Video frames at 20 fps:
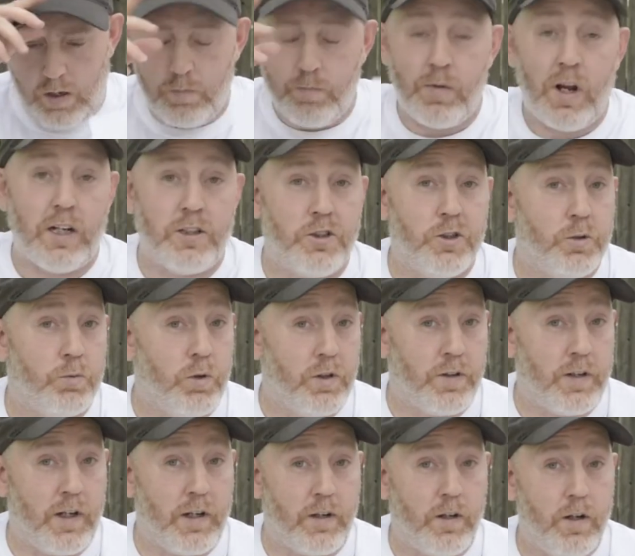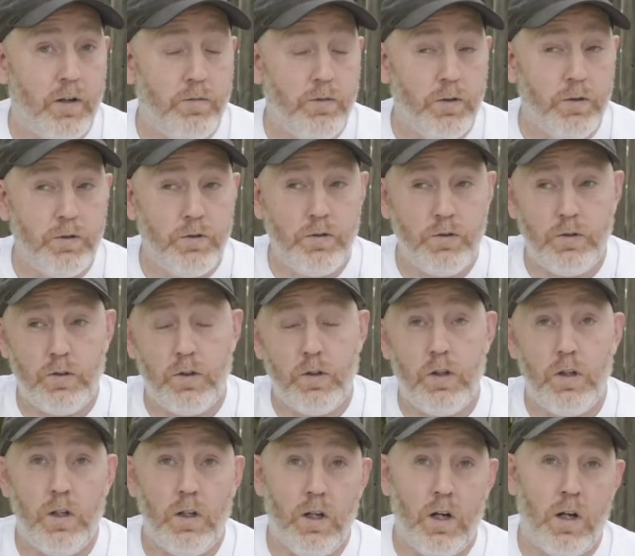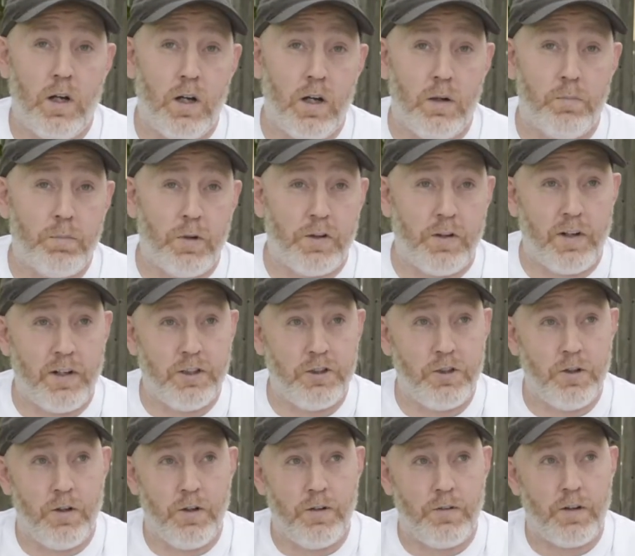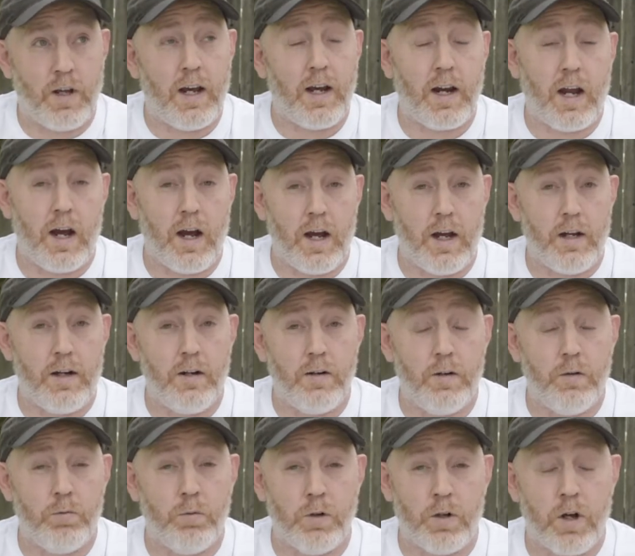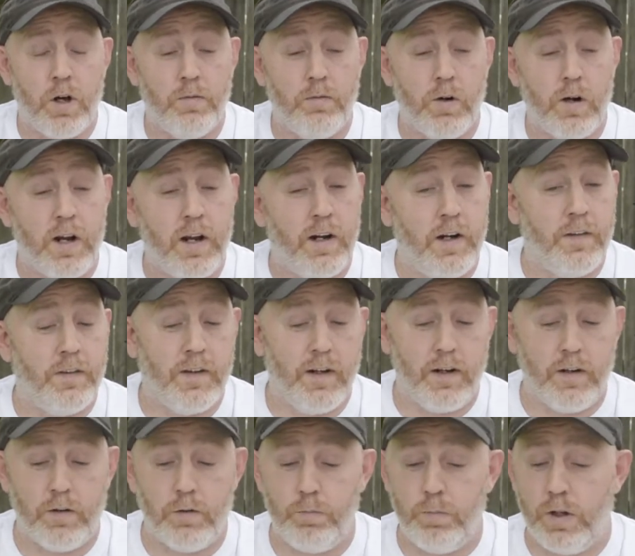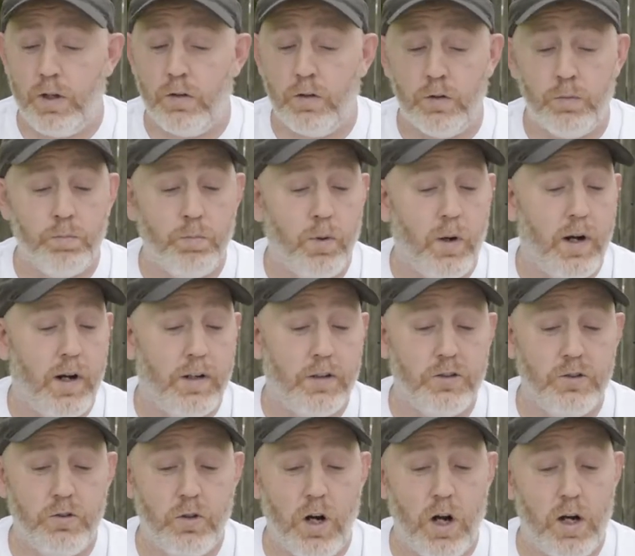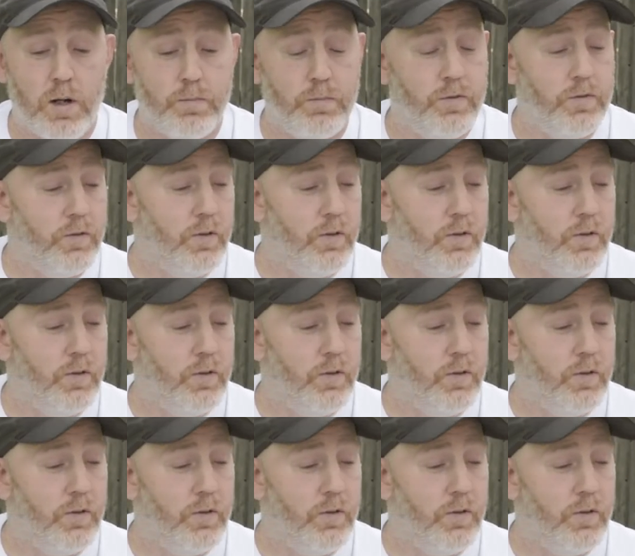Not sure what that covers, but the insurance I got would cover anything: spills, breaks, drops,